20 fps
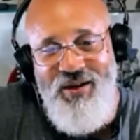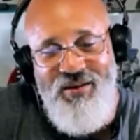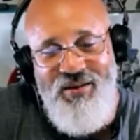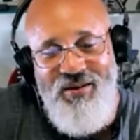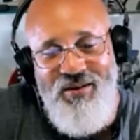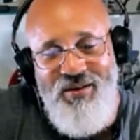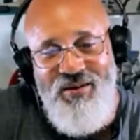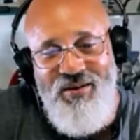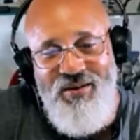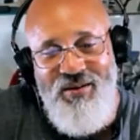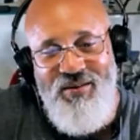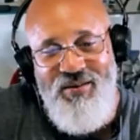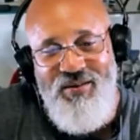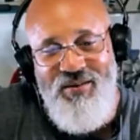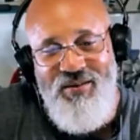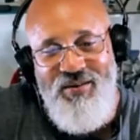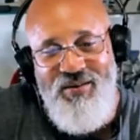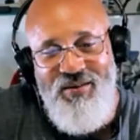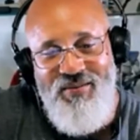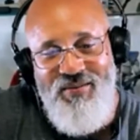
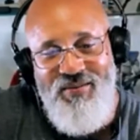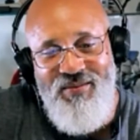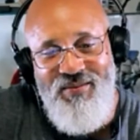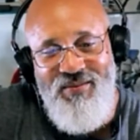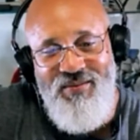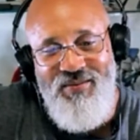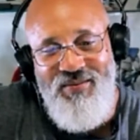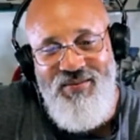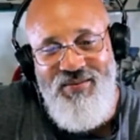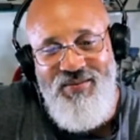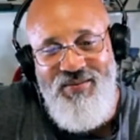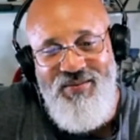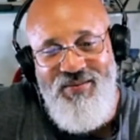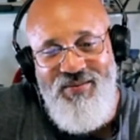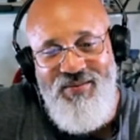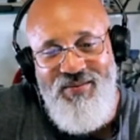(silence)